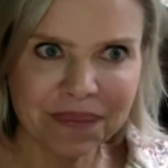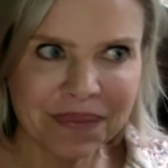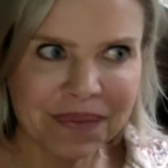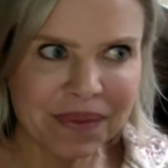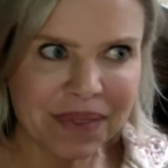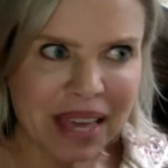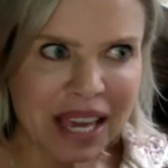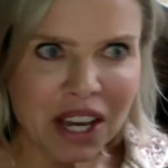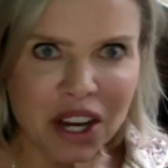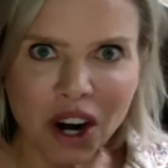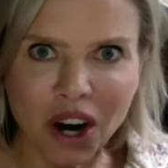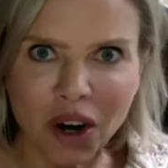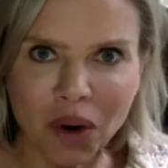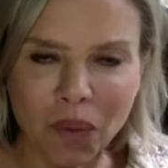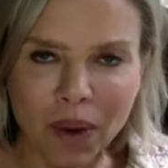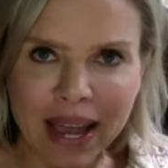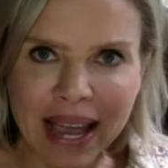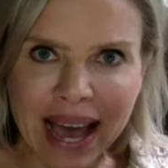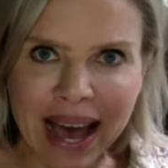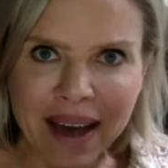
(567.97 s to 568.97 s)
think our
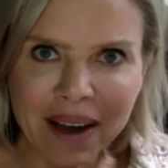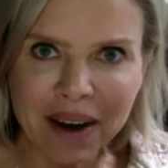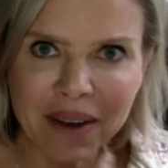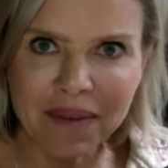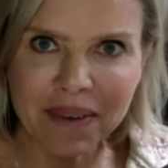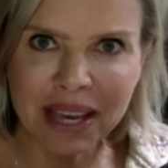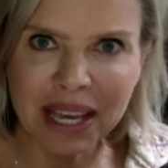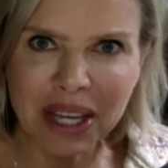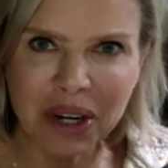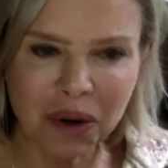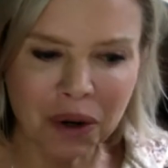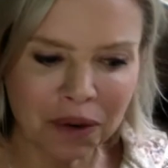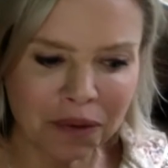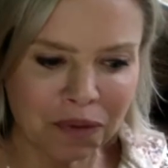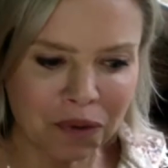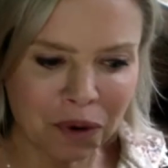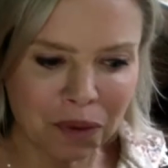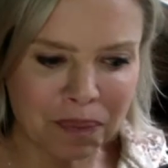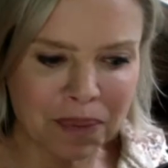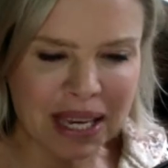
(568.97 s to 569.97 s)
way out of it, or
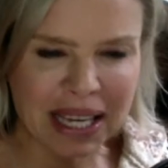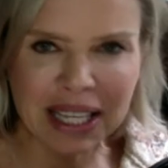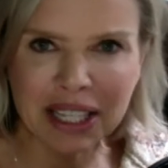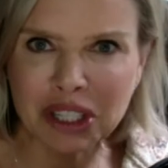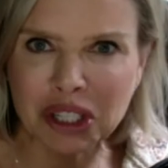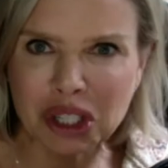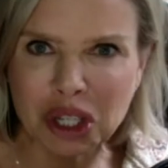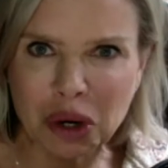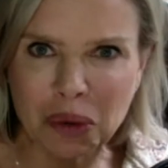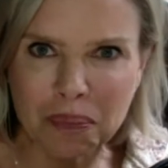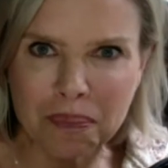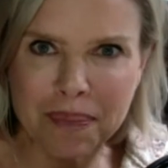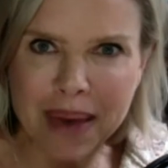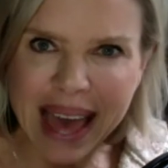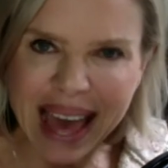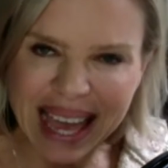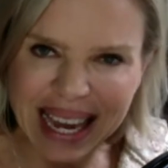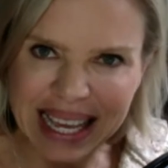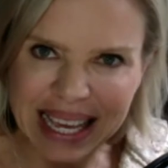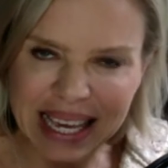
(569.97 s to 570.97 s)
for being so
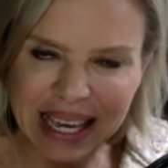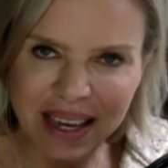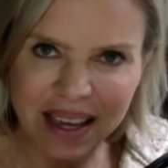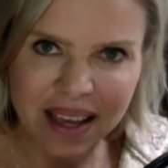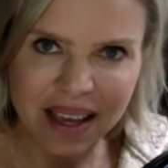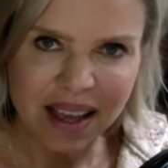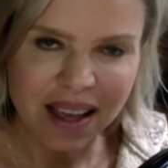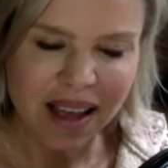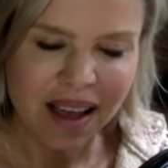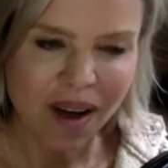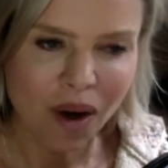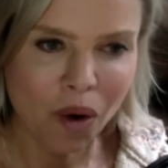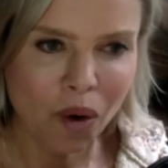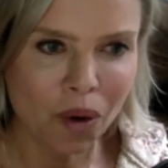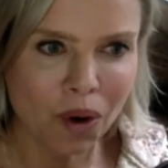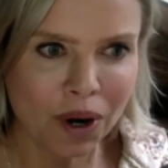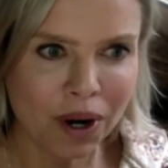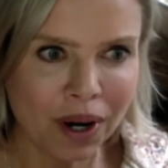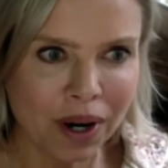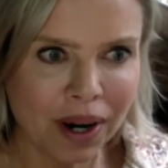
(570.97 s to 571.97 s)
petty,
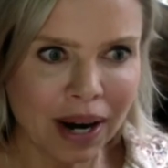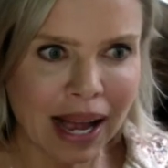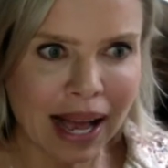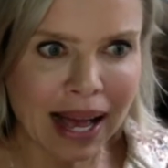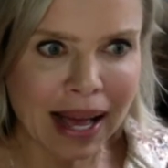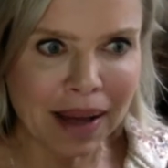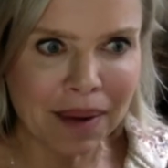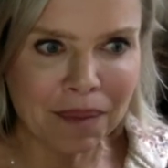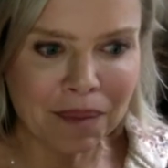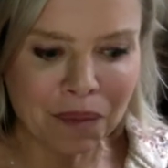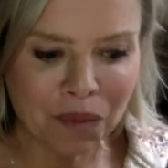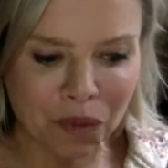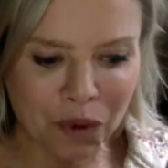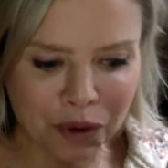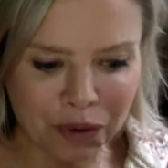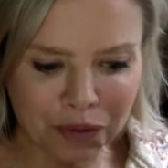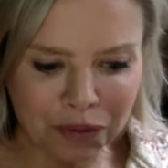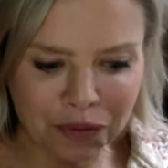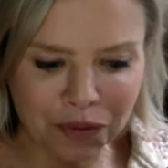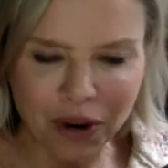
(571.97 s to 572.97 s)
or we're
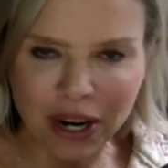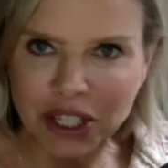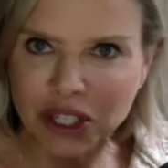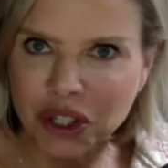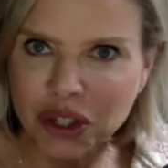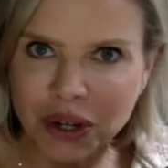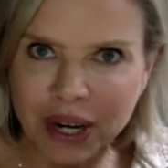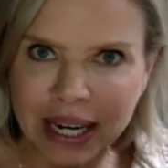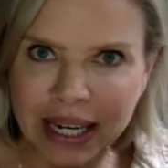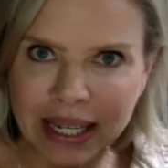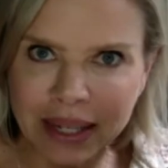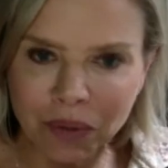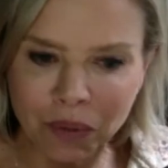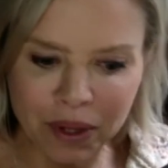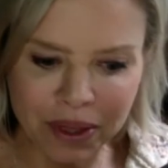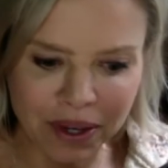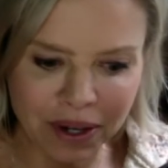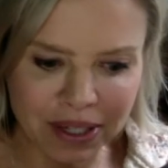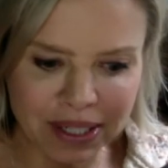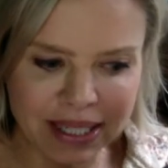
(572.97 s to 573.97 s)
frustrated
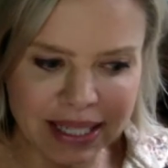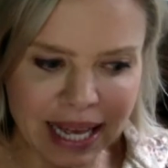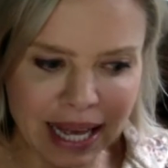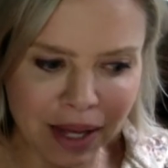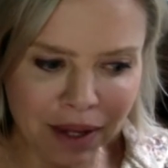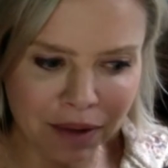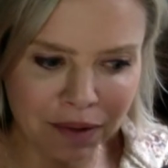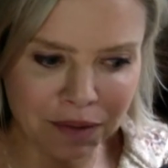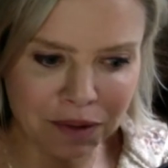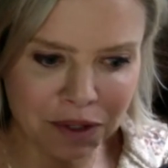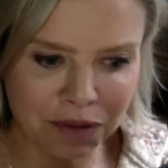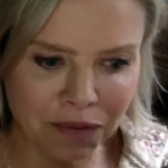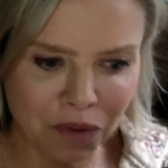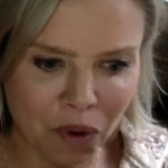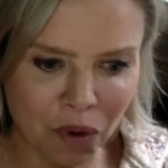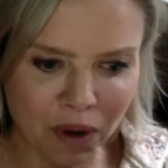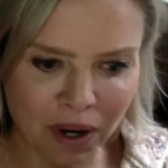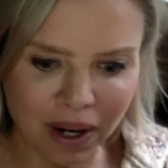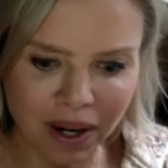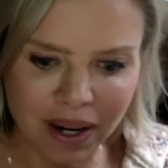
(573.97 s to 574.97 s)
with ourselves
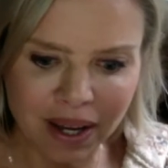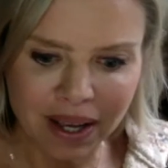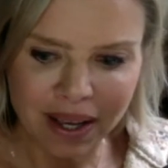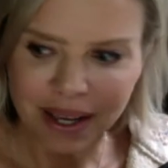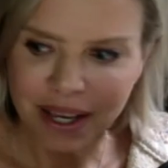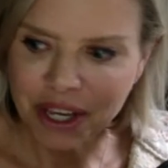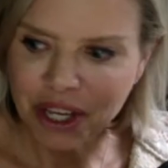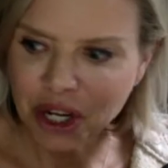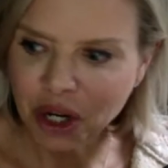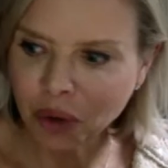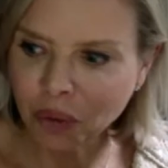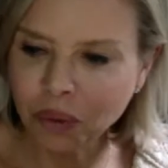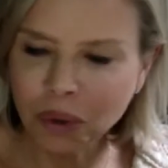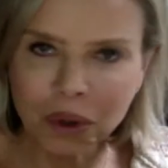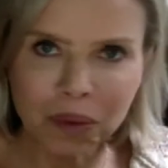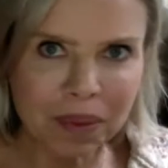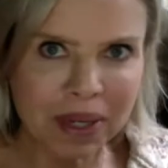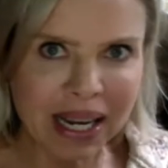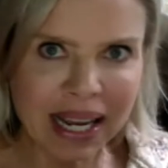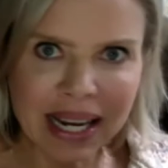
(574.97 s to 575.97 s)
for
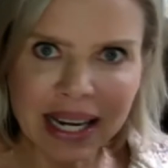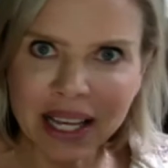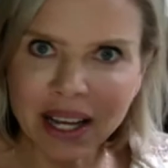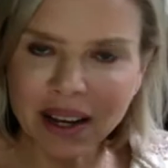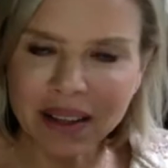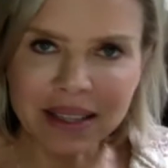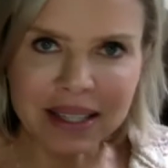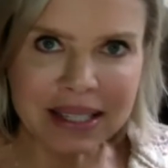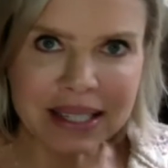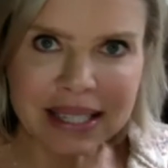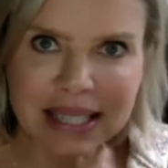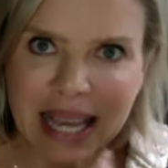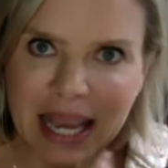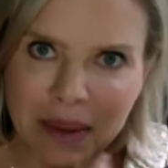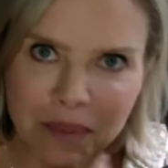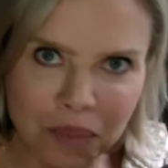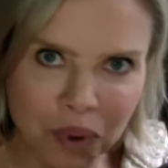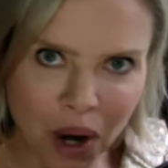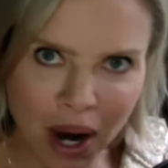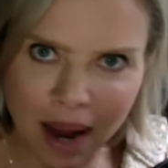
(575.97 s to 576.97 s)
ruminating on the
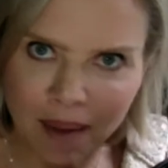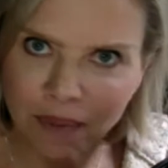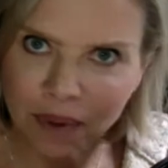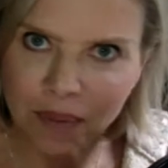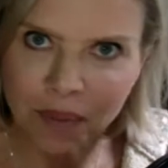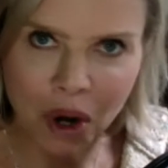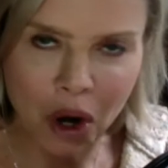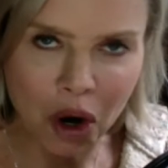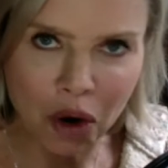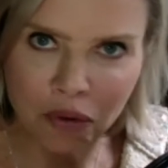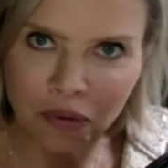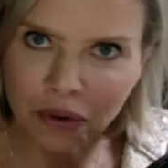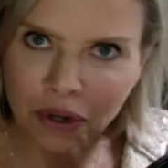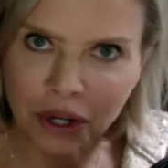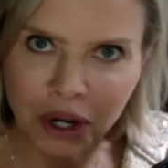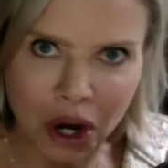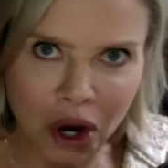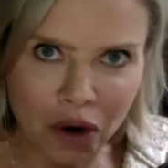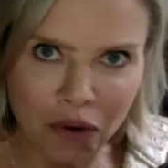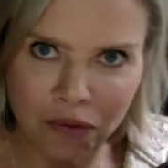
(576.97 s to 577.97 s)
same problem over
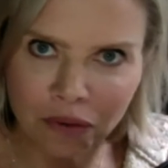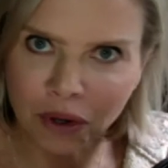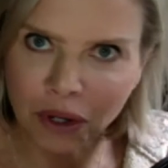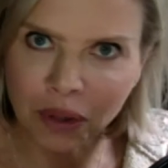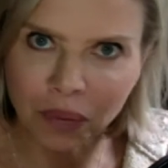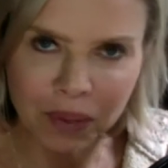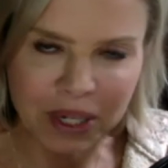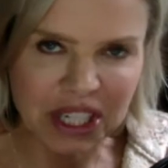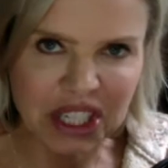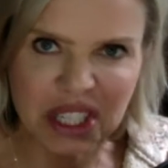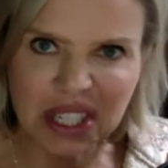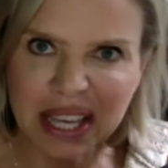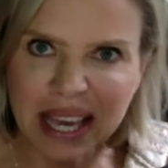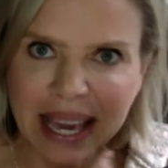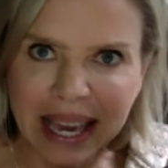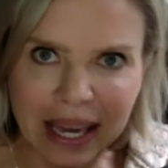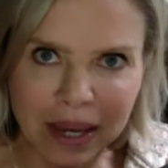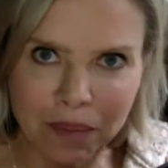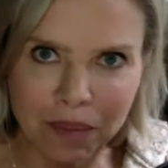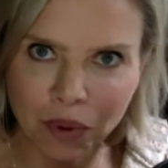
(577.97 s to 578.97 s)
and over, and we just
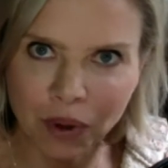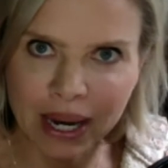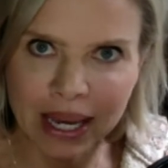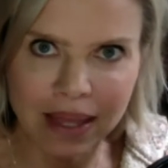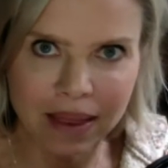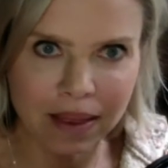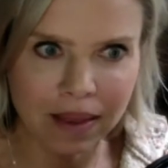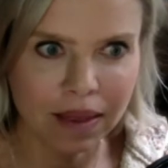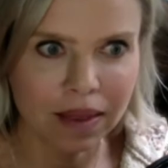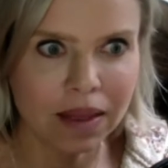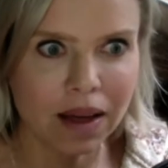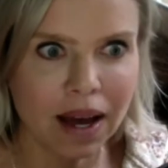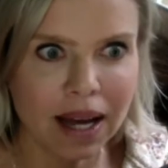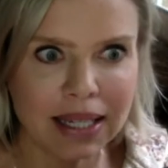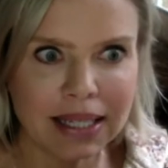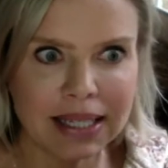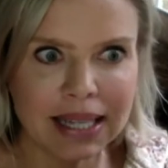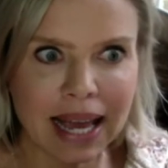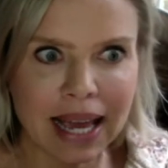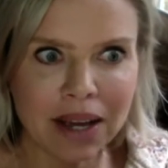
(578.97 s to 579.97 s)
can't break the
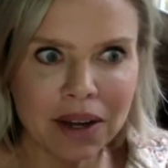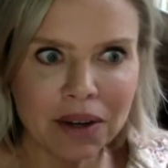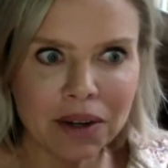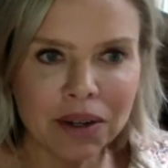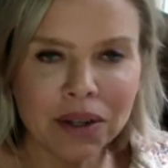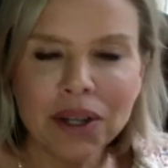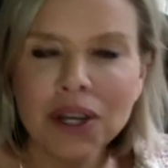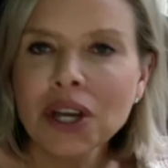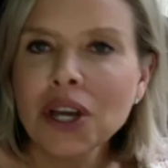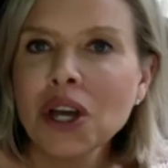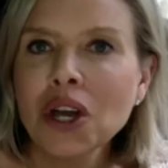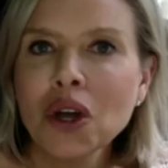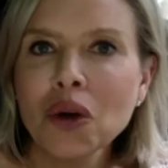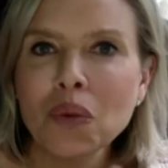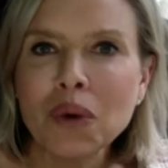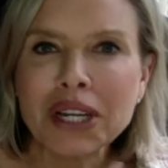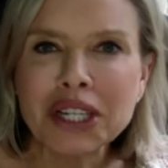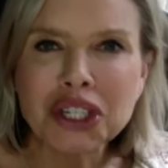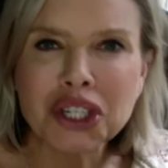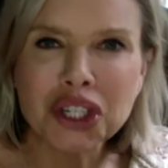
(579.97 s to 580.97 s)
thought cycle.
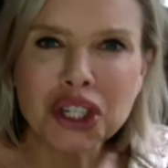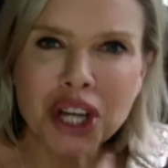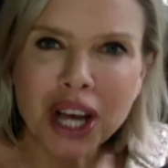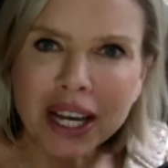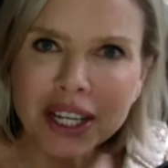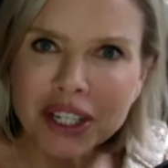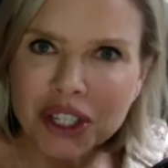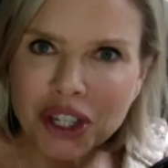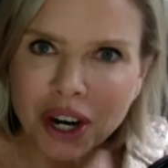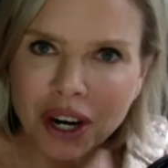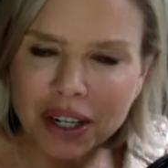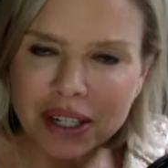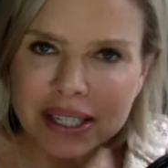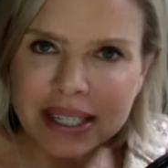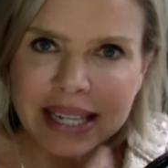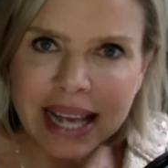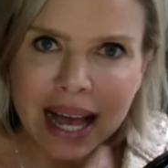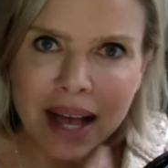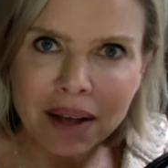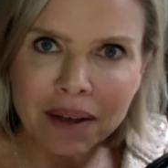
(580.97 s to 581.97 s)
We judge
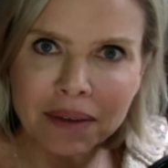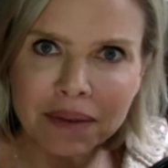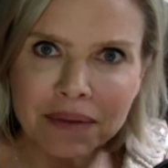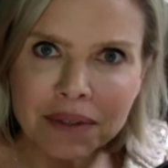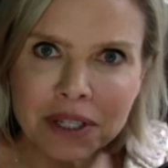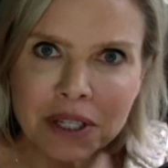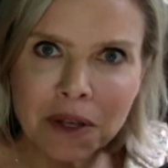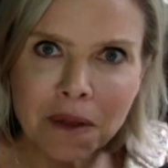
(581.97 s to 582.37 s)
ourselves.